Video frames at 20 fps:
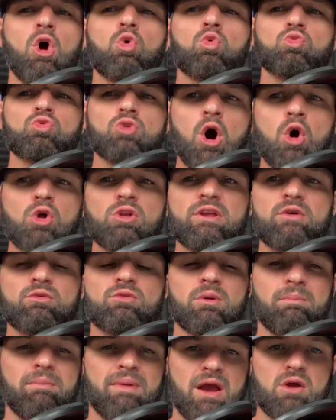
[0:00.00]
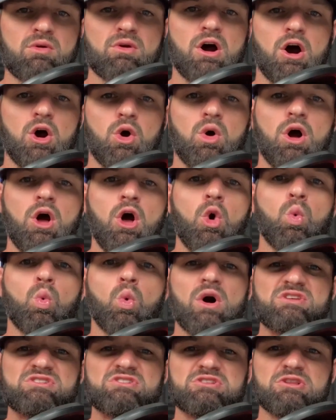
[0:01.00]
Rolly Romero
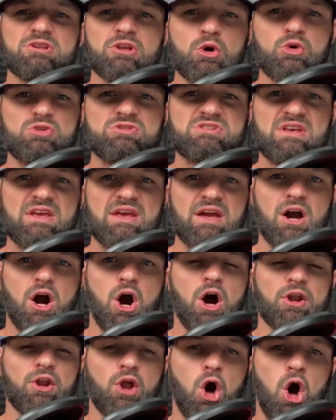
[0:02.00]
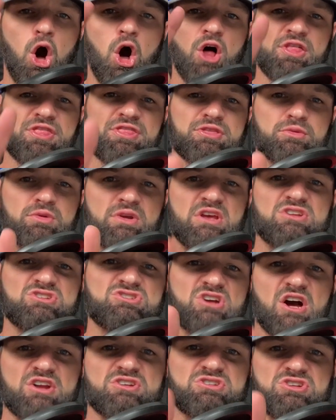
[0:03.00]
was losing on all three
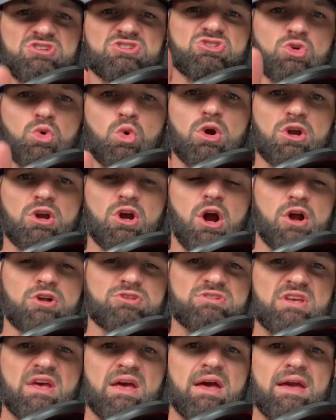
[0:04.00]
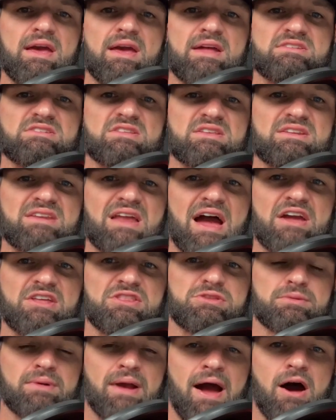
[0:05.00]
judges' scorecards into the
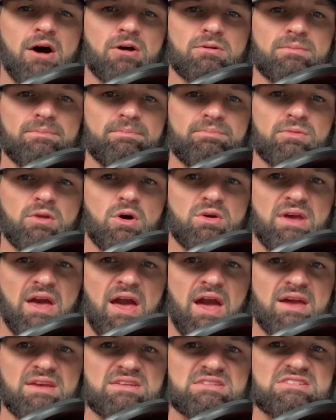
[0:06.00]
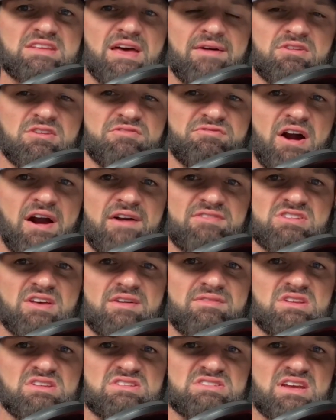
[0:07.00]
ninth round, okay?
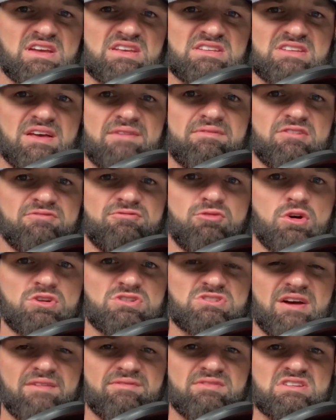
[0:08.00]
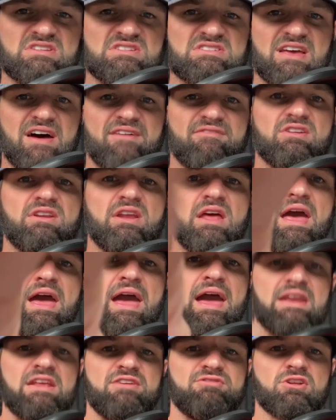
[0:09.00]
75-76, 74-77,
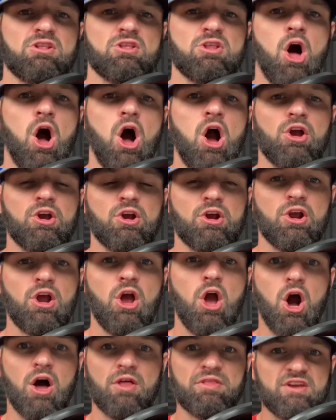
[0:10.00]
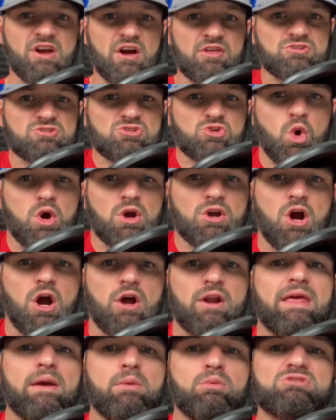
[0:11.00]
and even longer on the other
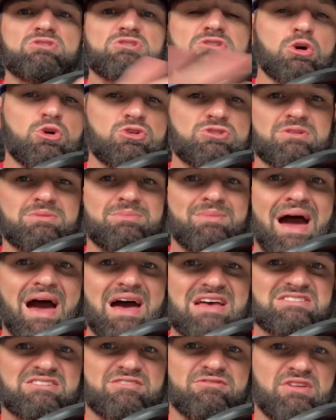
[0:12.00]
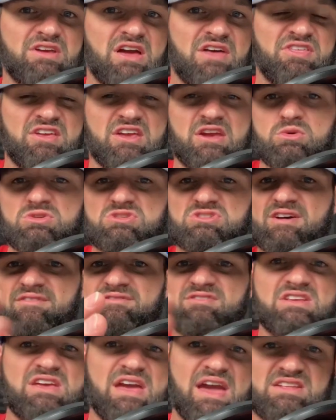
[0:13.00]
scorecard. He was losing massively. I think it was
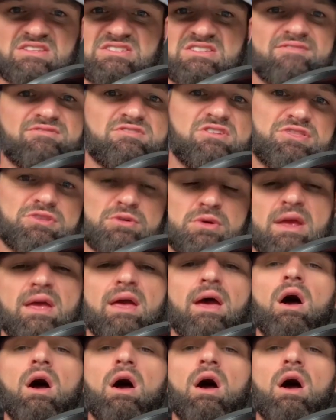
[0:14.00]
78-73